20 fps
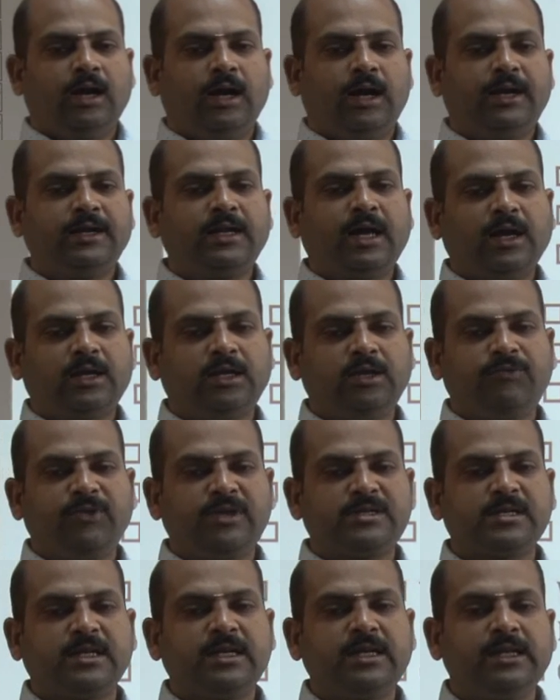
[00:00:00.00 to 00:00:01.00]
and
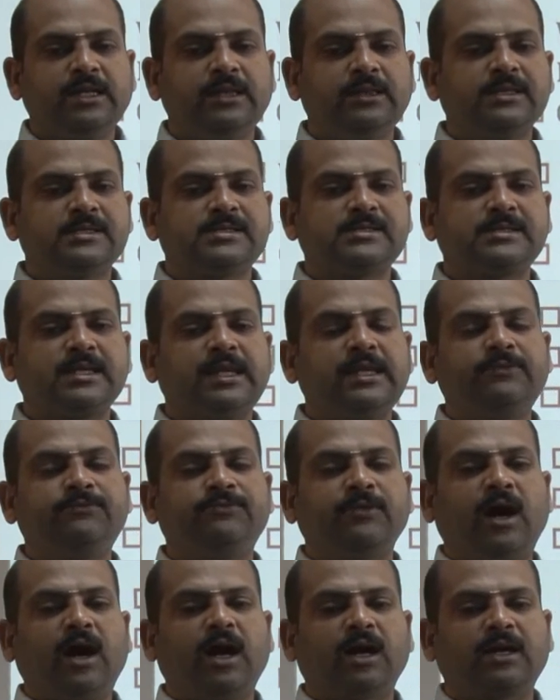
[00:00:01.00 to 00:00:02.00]
artificially the
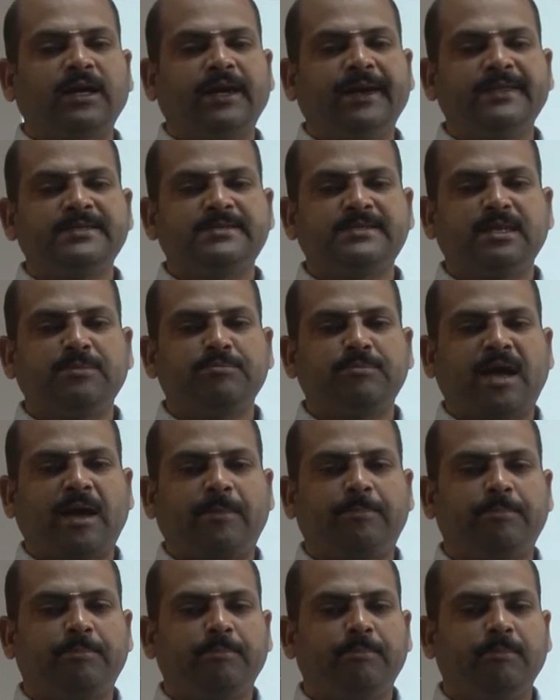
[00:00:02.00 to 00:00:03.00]
self organizing
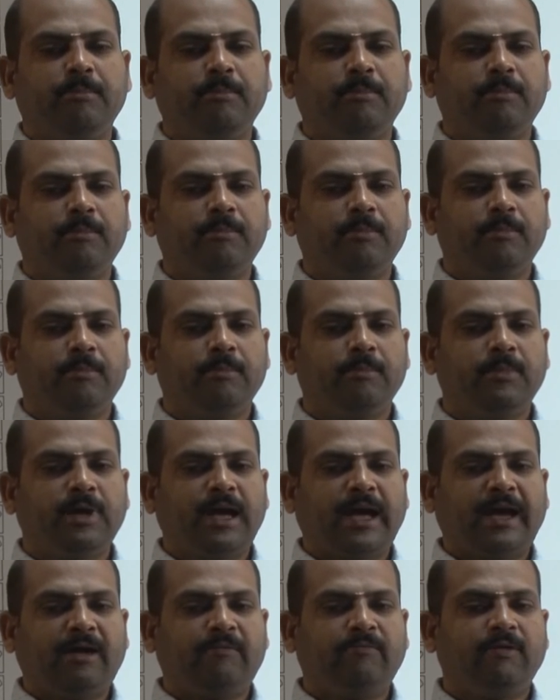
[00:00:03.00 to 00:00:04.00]
map
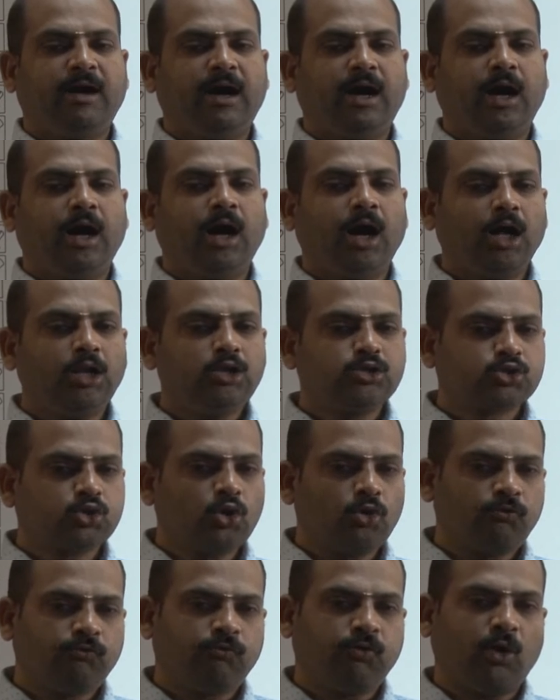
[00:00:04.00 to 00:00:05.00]
have
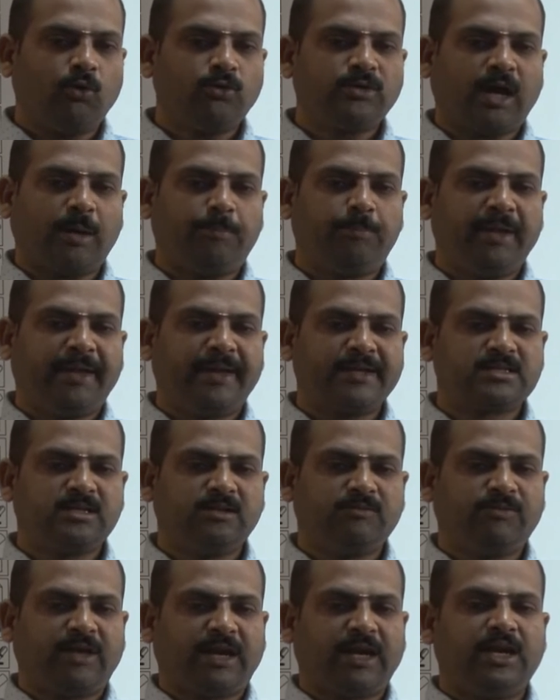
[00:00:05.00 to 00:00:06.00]
also found application
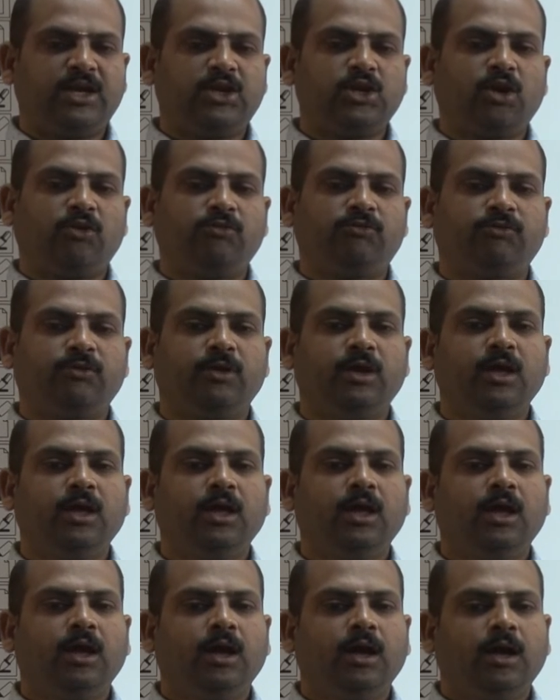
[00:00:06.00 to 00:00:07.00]
in variety of
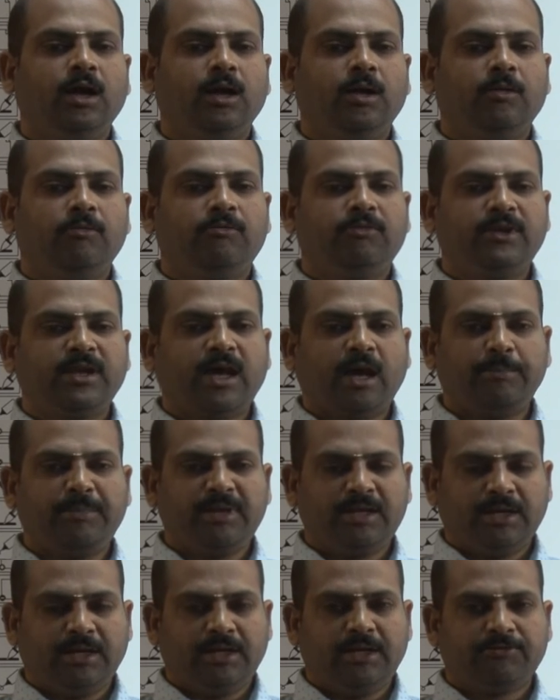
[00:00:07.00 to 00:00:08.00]

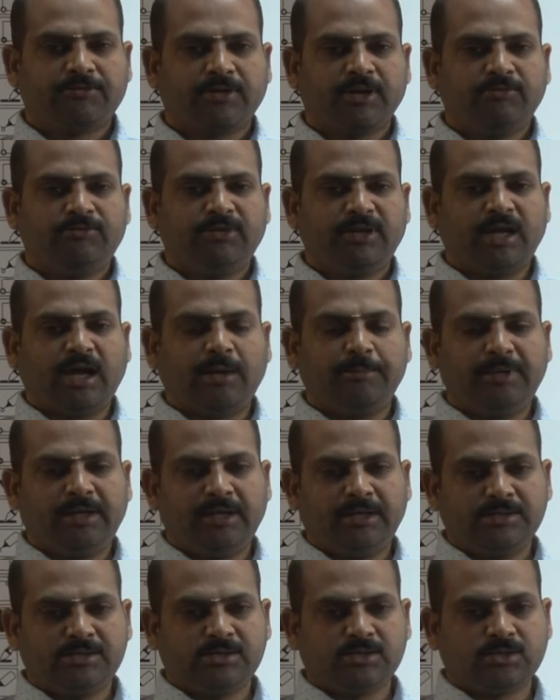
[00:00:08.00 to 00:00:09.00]
phenomenon, different
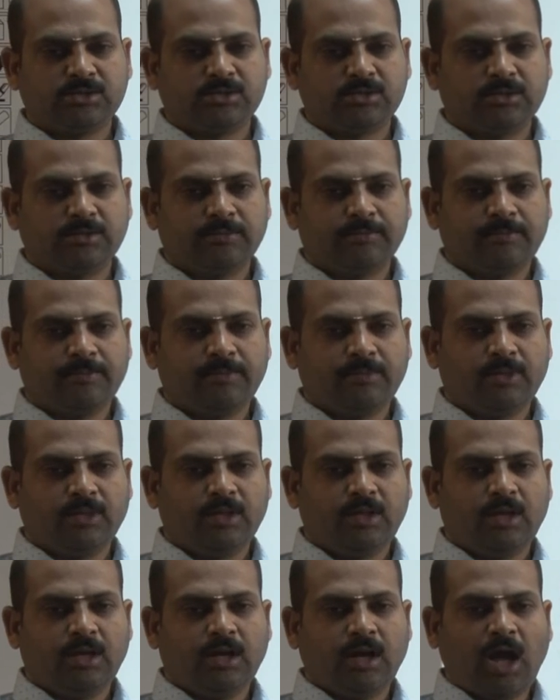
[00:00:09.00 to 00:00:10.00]
phenomena
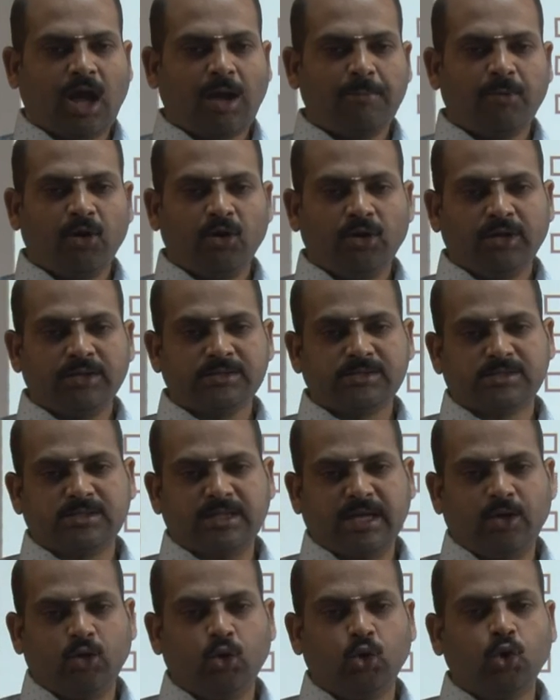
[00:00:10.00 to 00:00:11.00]
Amongst
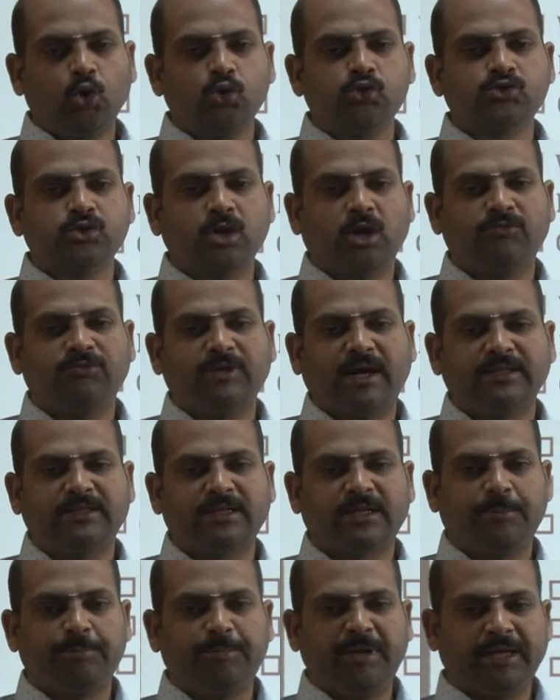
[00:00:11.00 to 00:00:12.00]
a host of
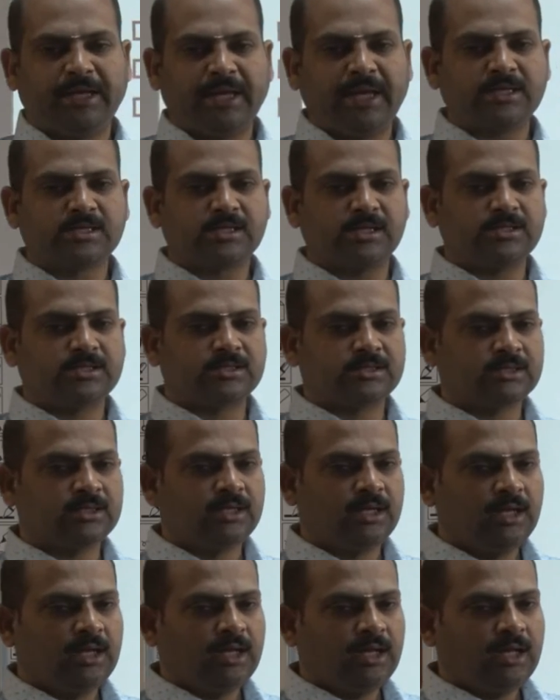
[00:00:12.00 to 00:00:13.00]
other applications,
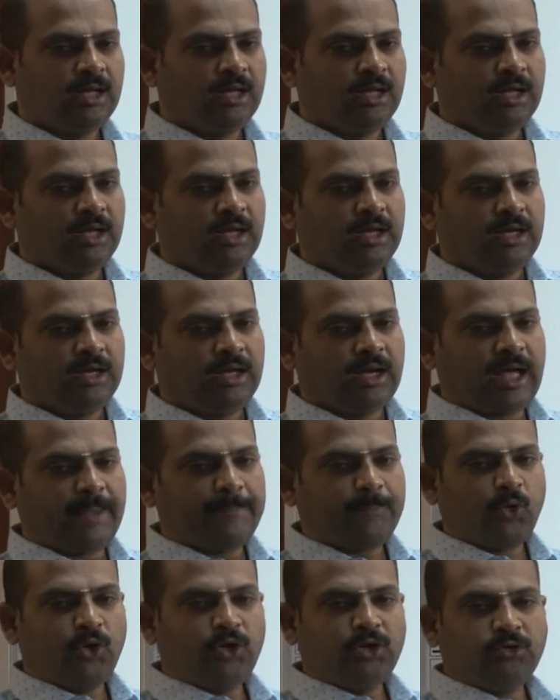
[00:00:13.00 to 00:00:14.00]
I
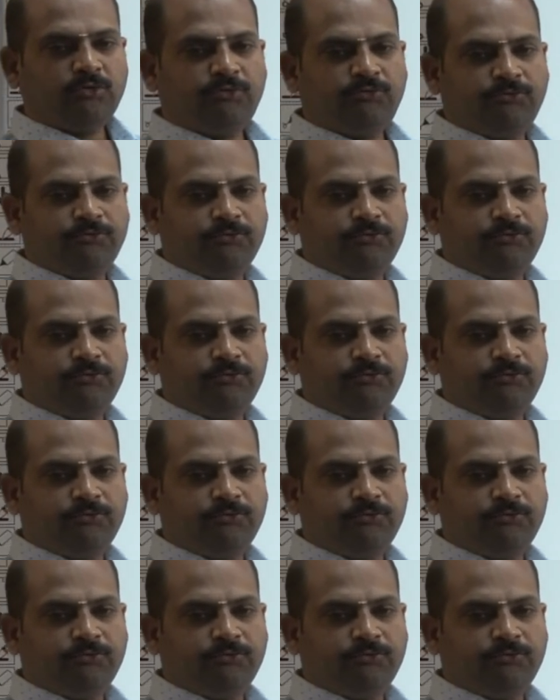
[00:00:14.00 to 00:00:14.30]
am going to